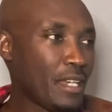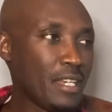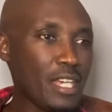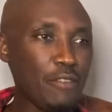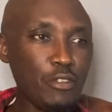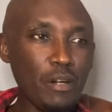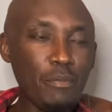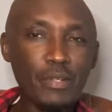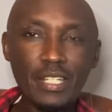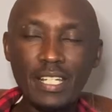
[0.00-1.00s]
if you are
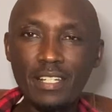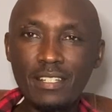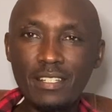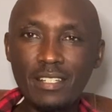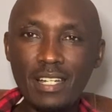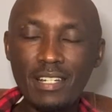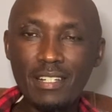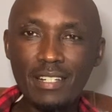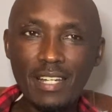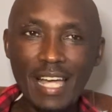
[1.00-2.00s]
bringing
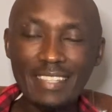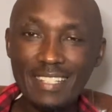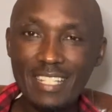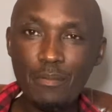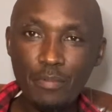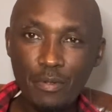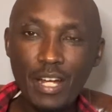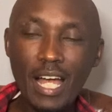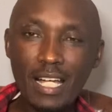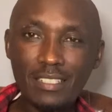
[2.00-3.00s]
athletic
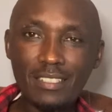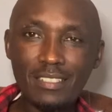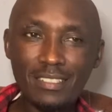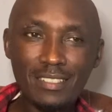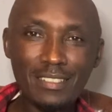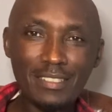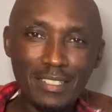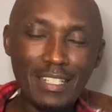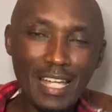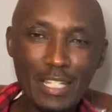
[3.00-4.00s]
bra
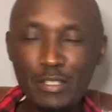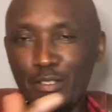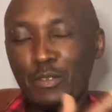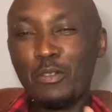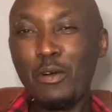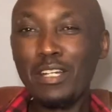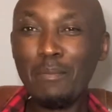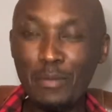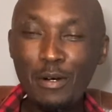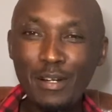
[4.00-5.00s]
and you're going
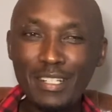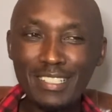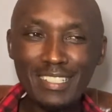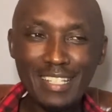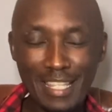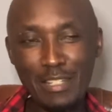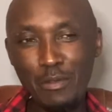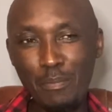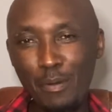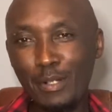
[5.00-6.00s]
abroad and then you
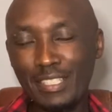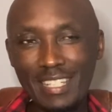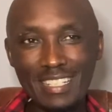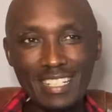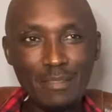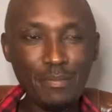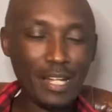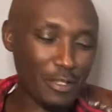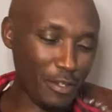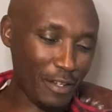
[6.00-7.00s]
bought an athletic bra,
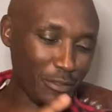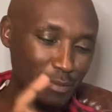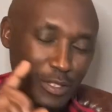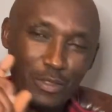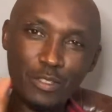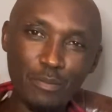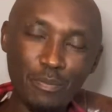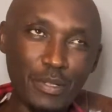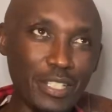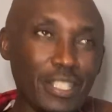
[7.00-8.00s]
you have to make sure you
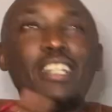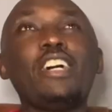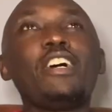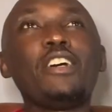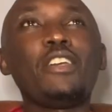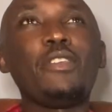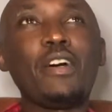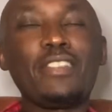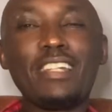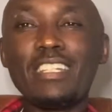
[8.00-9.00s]
bring your
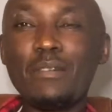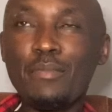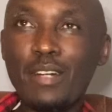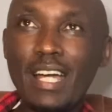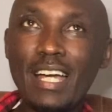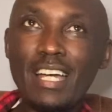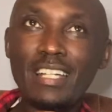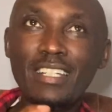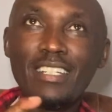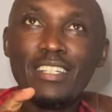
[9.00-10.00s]
athletic bra,
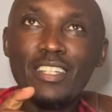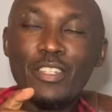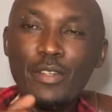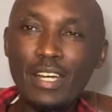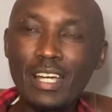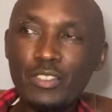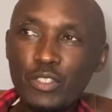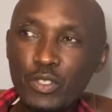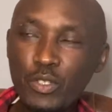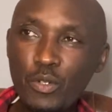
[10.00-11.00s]
your
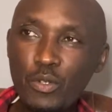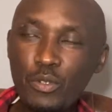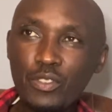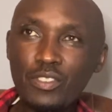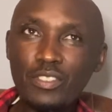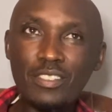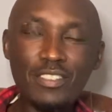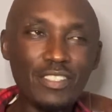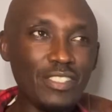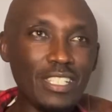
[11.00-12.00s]
shoes
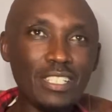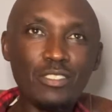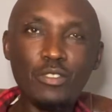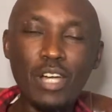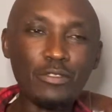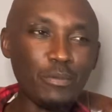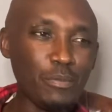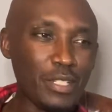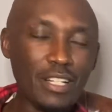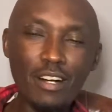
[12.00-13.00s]
receipt. You have to
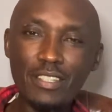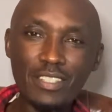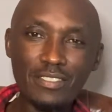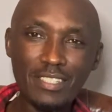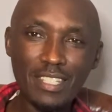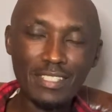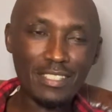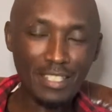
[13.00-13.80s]
bring all these things